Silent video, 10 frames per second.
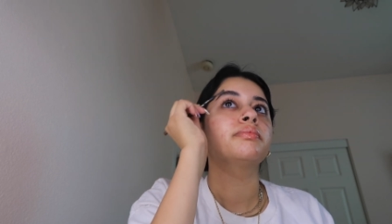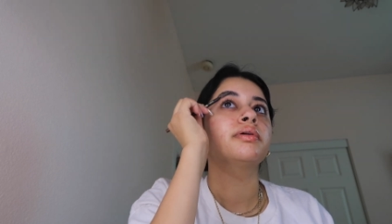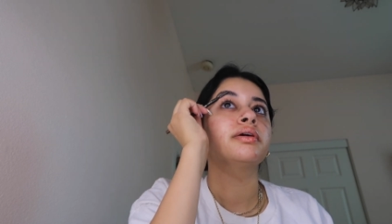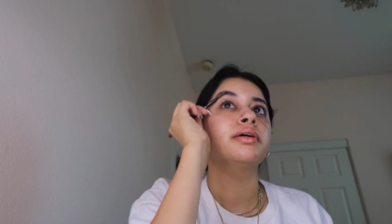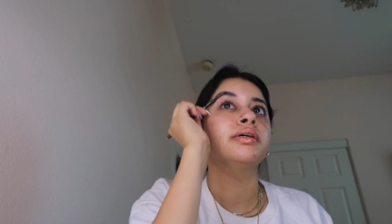
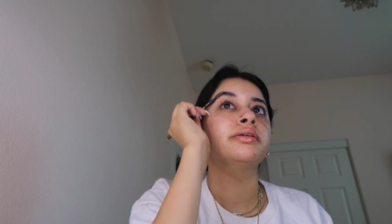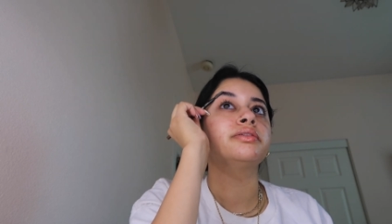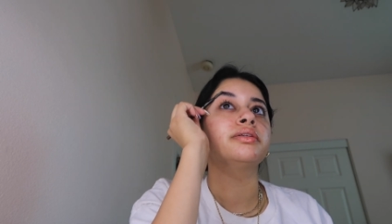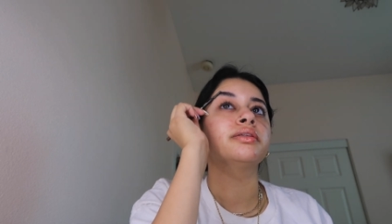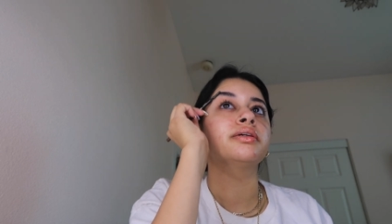
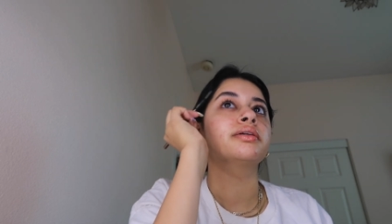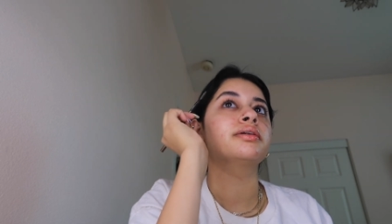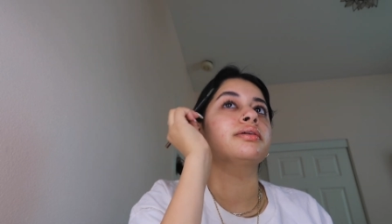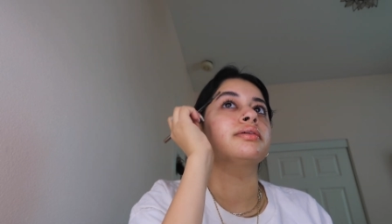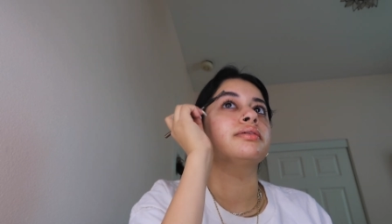Plates and like
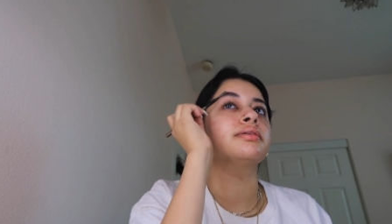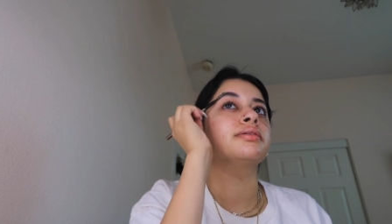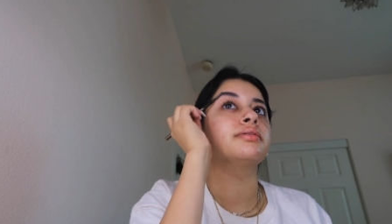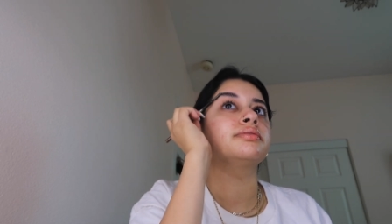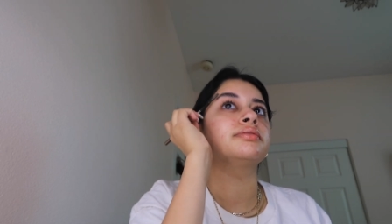
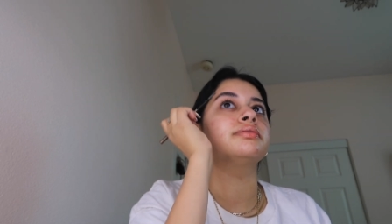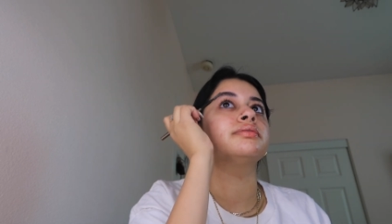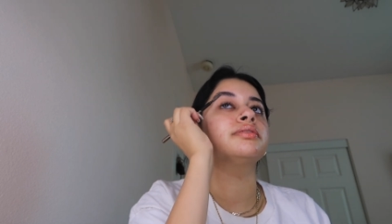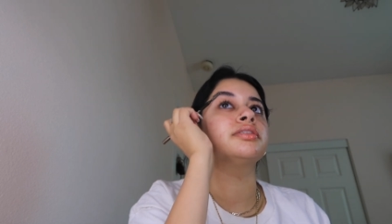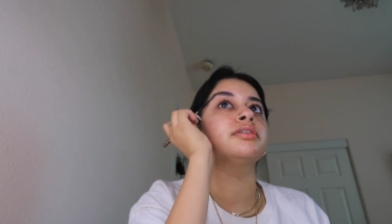
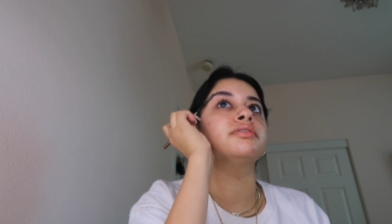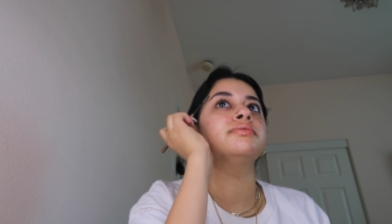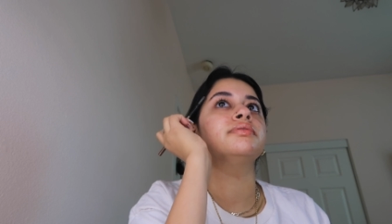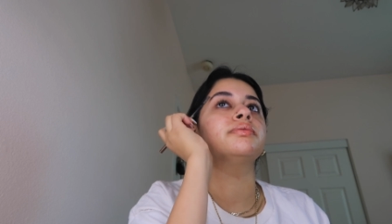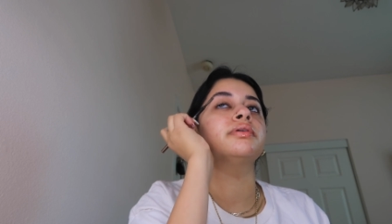
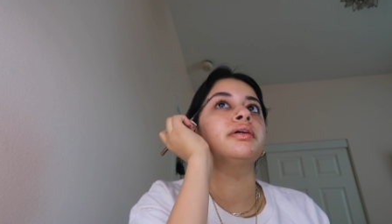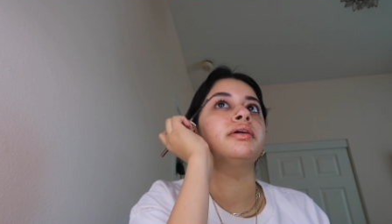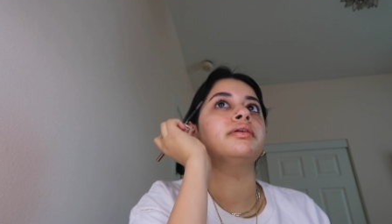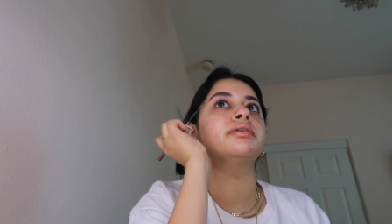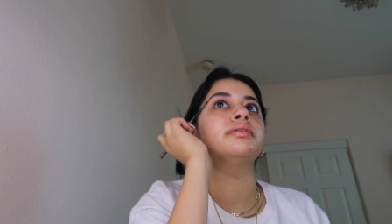
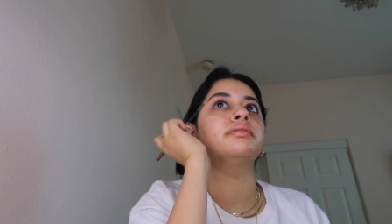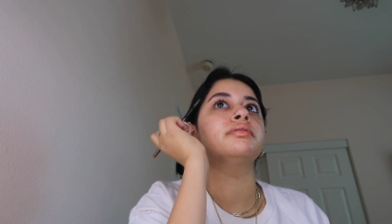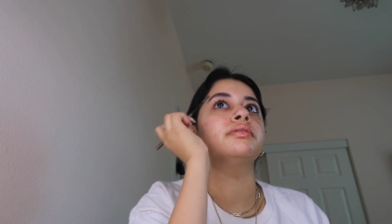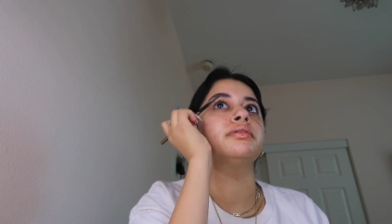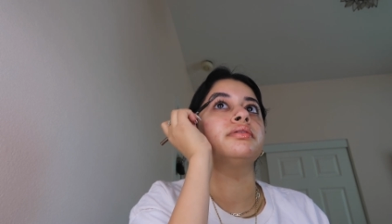
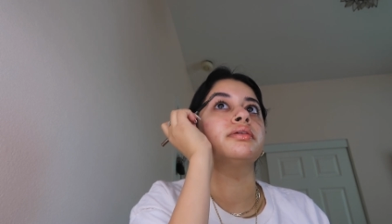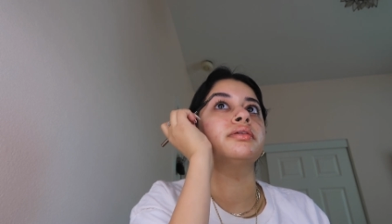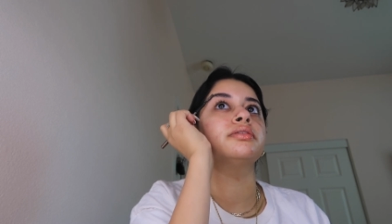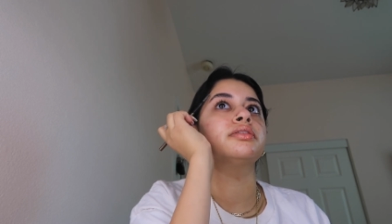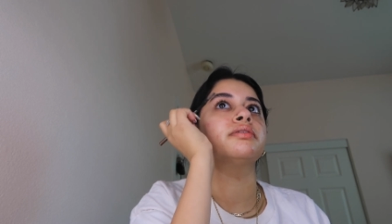silverware and
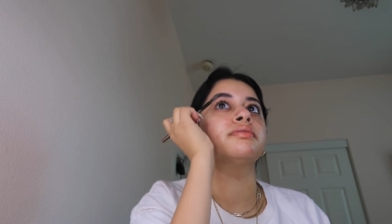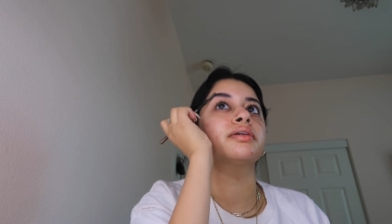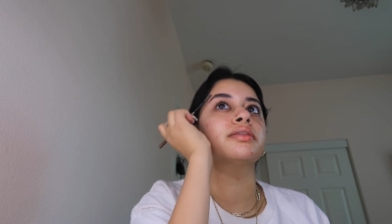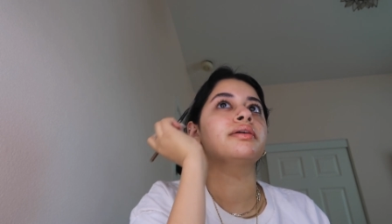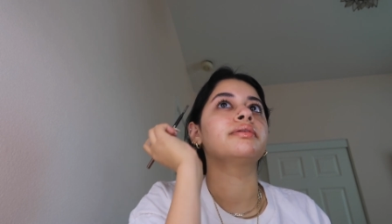like stuff
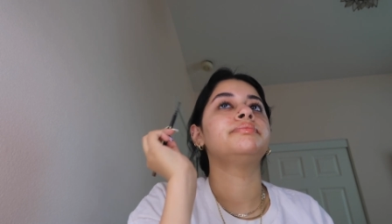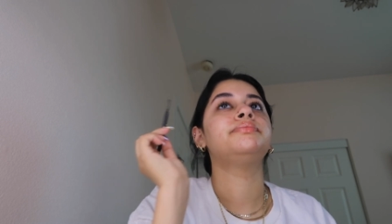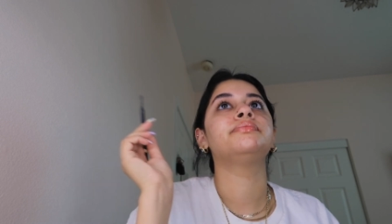like that.